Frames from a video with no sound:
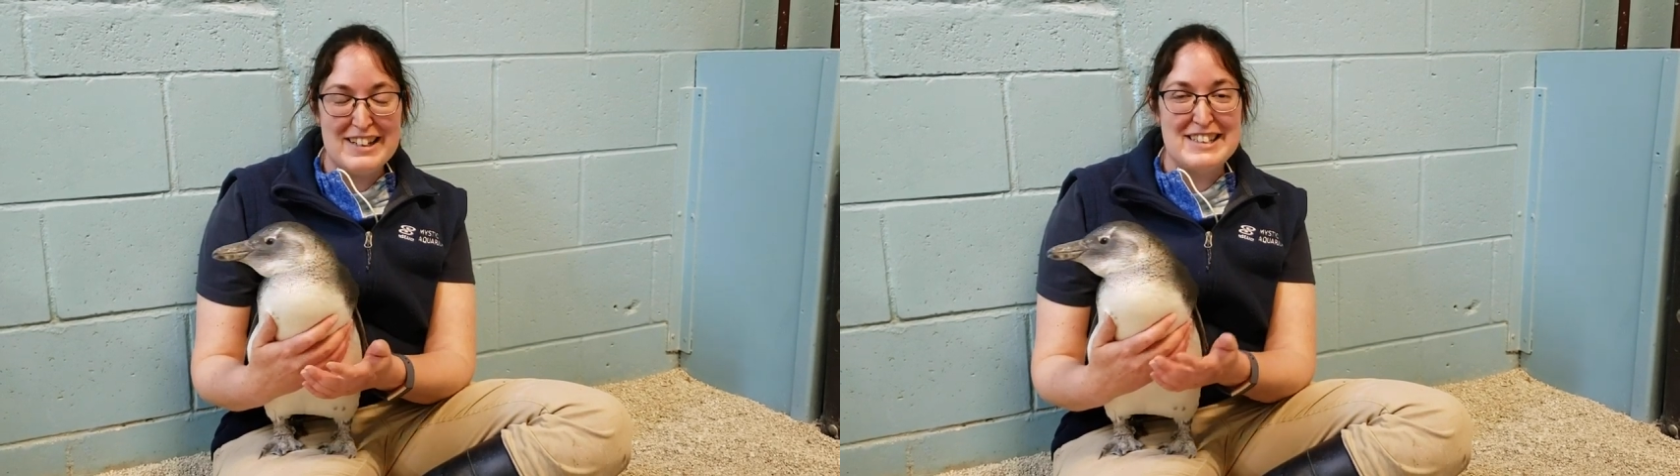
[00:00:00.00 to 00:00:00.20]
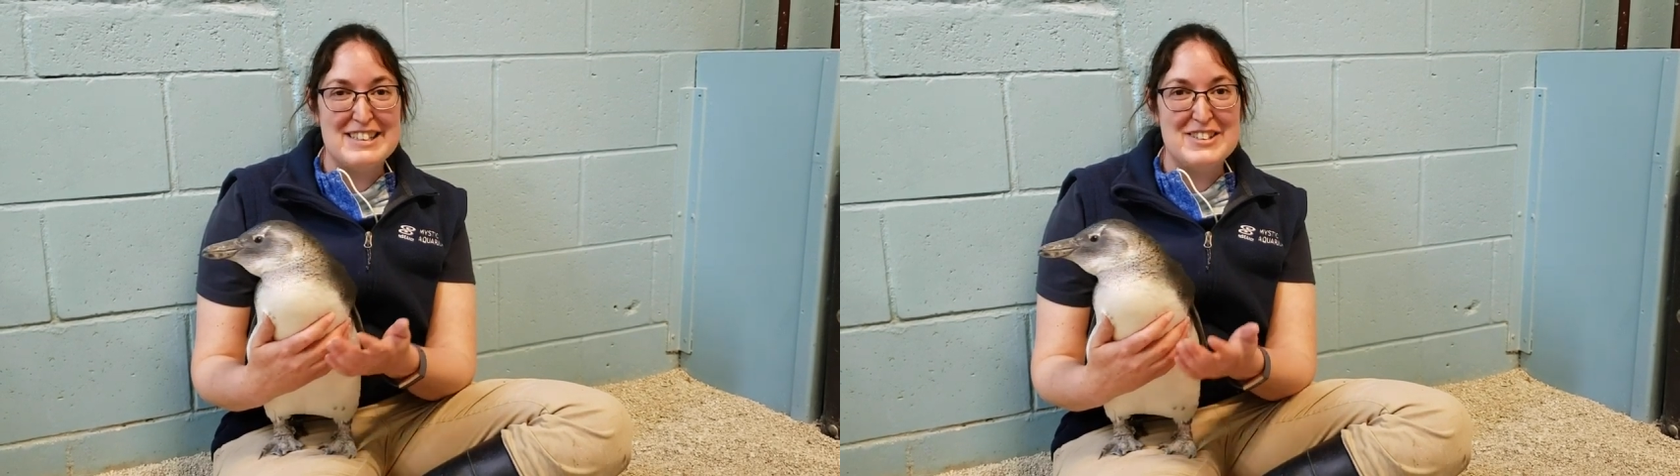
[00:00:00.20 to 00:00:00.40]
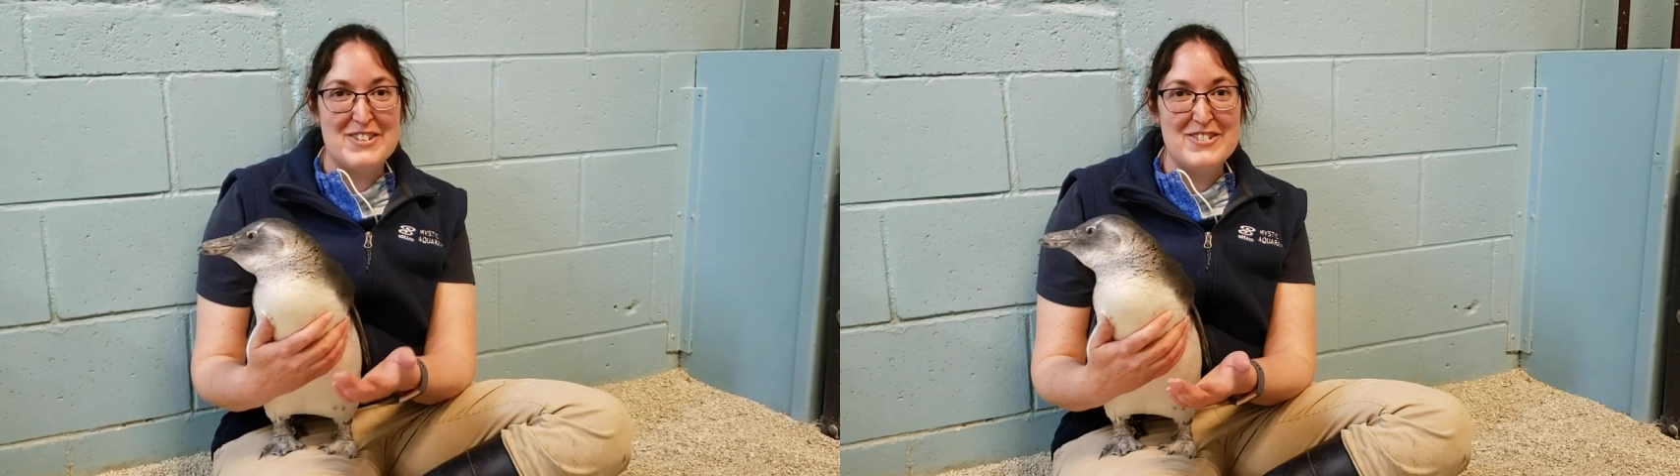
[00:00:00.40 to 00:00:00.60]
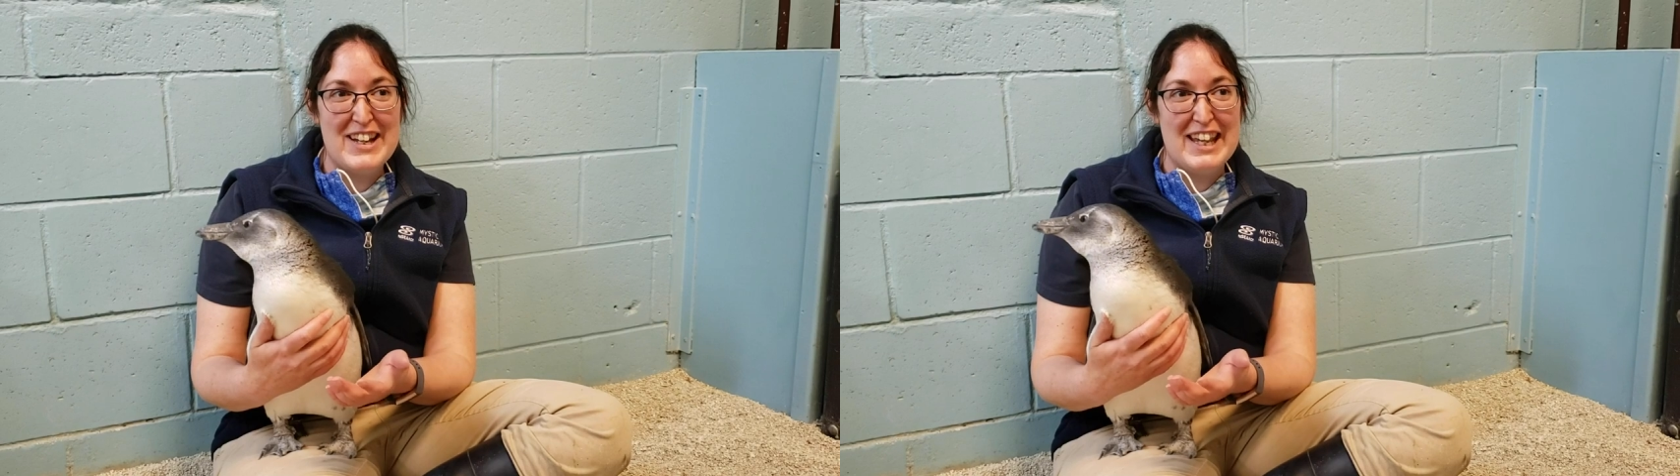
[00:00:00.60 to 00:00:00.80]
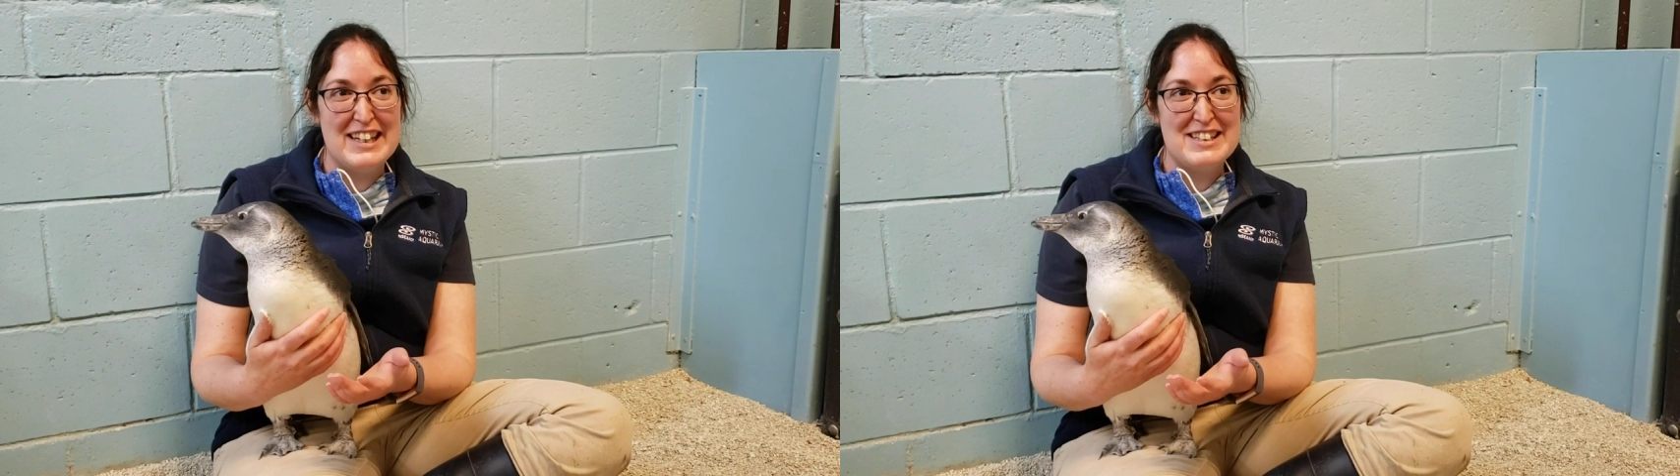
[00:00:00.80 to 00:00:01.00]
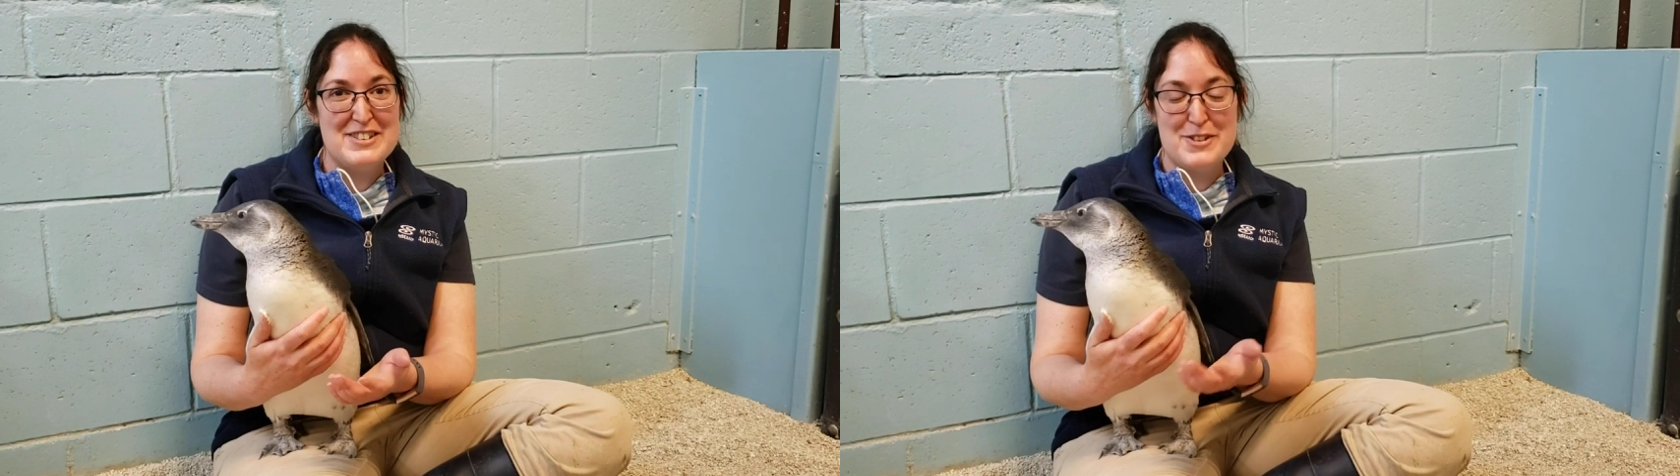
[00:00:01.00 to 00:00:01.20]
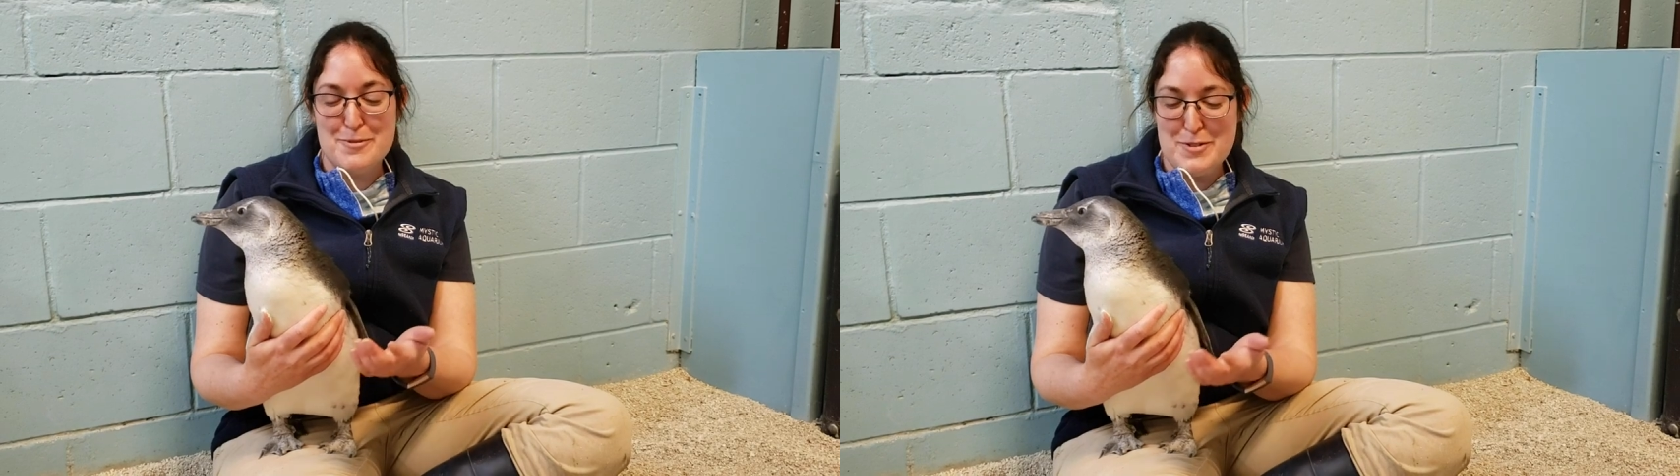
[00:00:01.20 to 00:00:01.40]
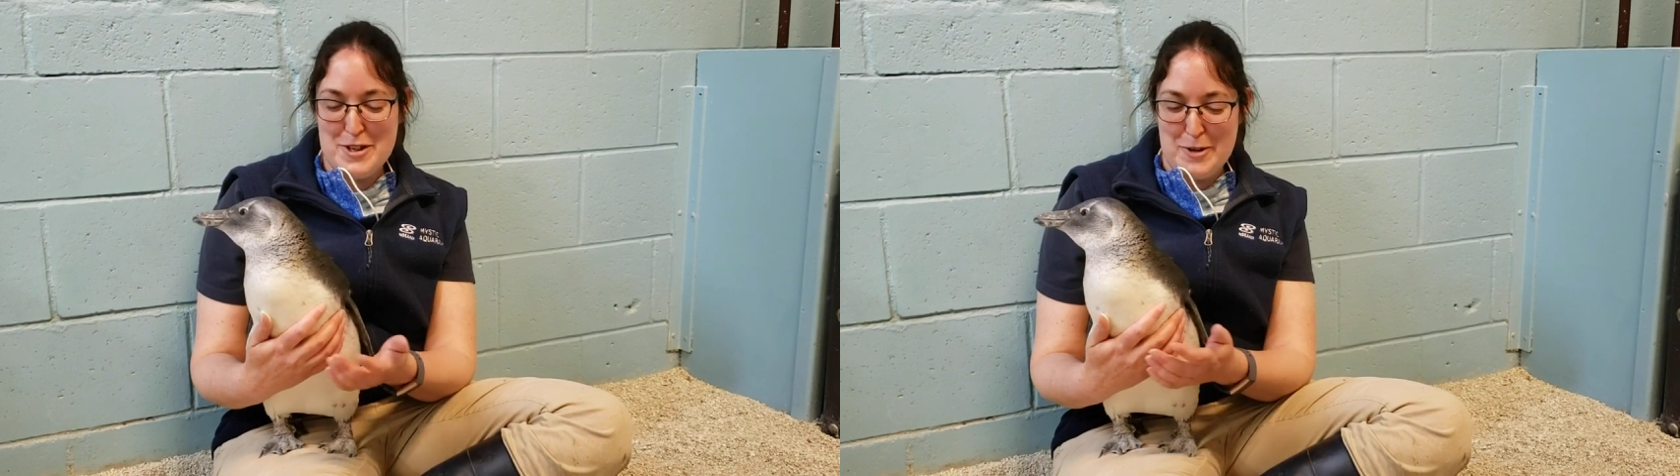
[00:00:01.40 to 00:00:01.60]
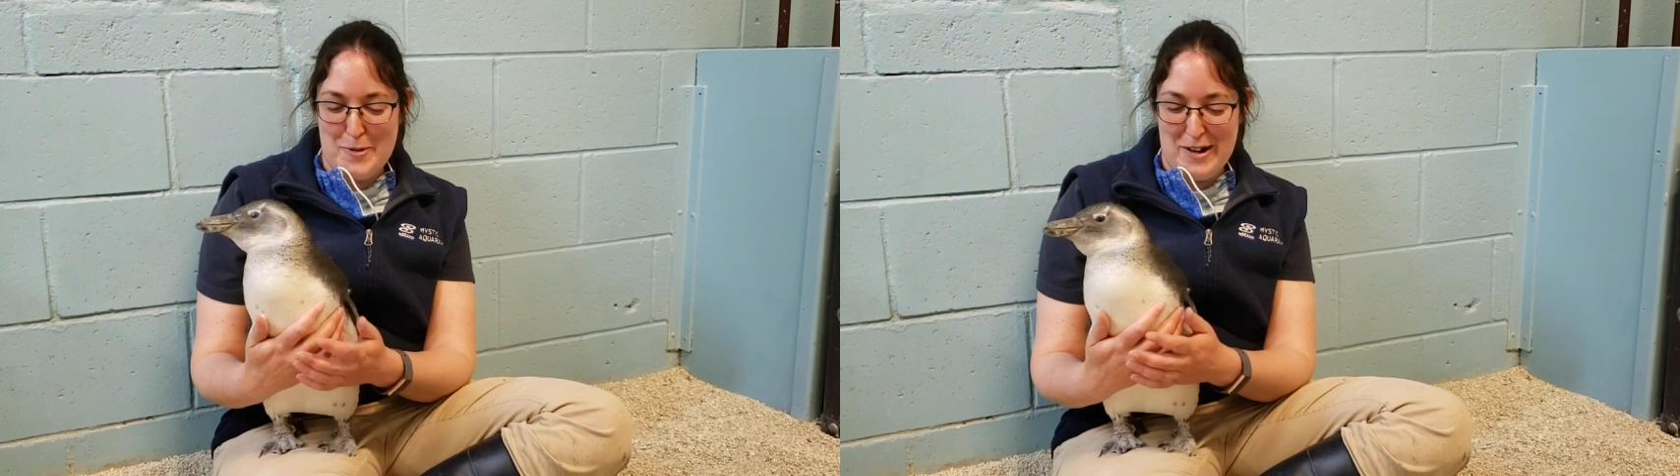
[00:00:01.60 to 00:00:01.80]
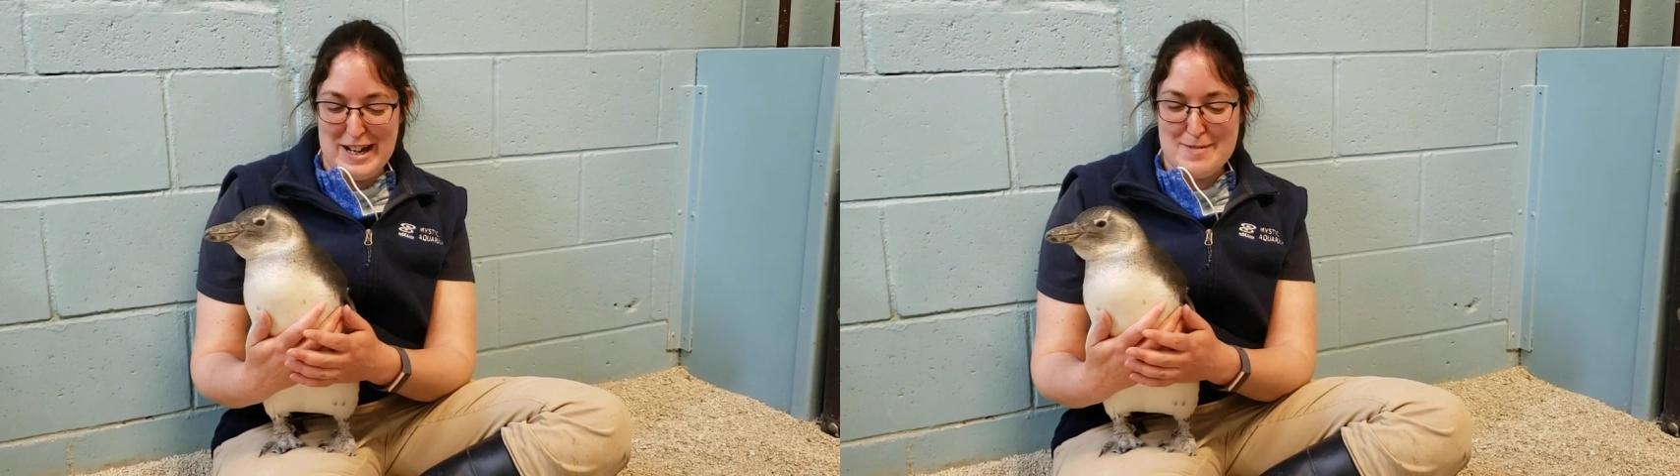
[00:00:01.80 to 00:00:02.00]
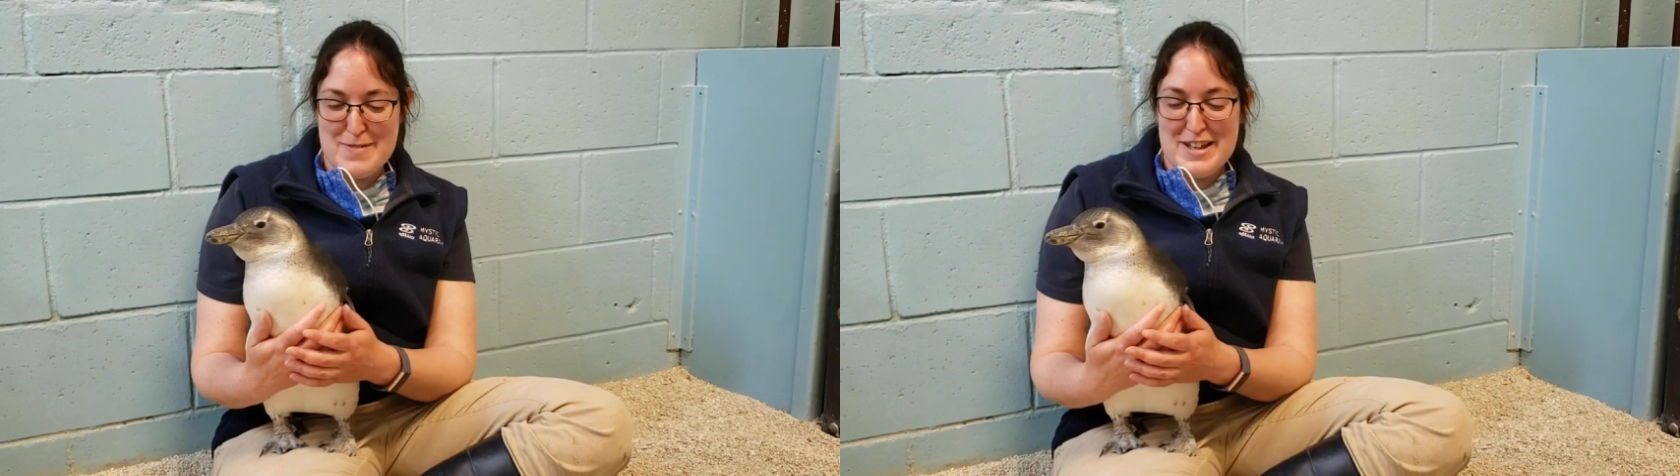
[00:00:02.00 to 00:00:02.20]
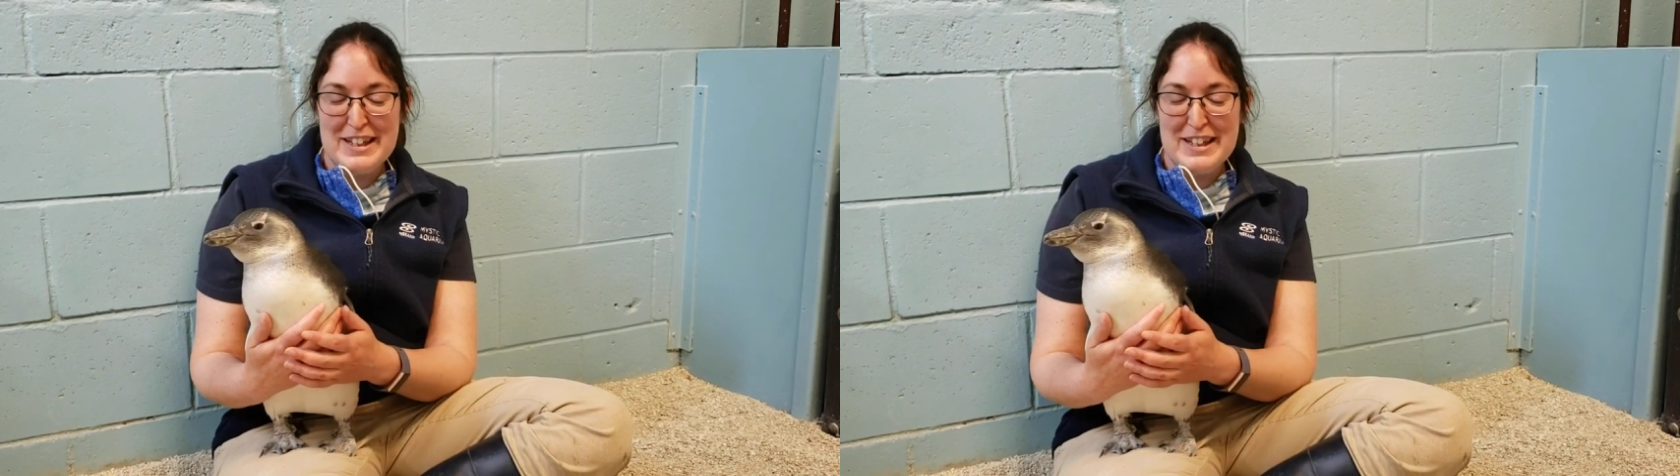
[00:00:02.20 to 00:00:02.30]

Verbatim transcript: and donate to the aquarium